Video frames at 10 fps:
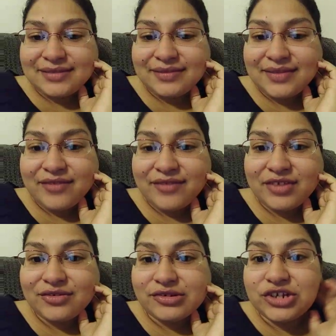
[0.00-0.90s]
having
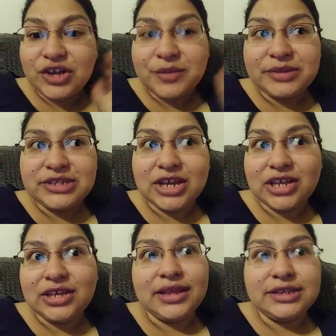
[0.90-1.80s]
a real job and
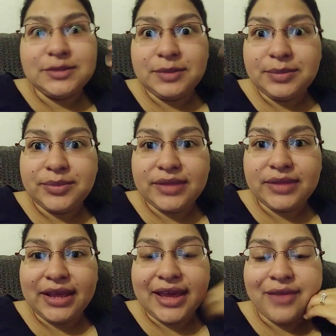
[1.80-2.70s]
talking like to people.
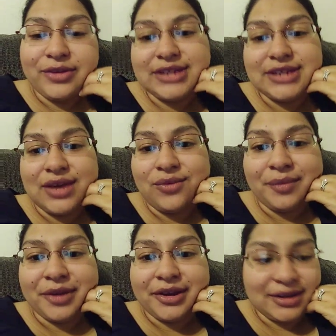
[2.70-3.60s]
Like I worked at
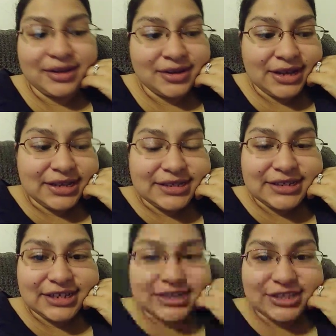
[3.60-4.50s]
Walmart and
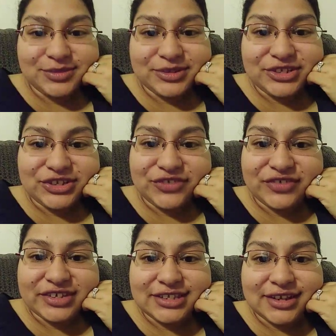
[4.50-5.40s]
did customer
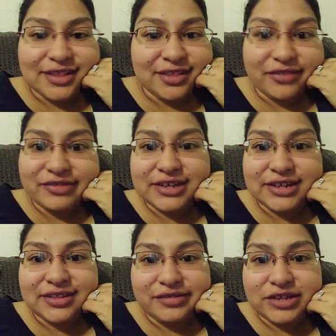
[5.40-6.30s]
service and I loved it. I
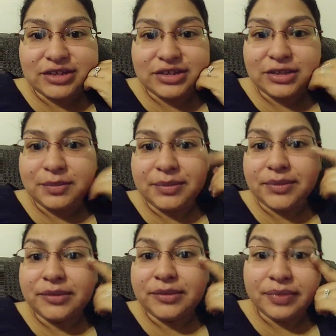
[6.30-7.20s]
loved talking to people.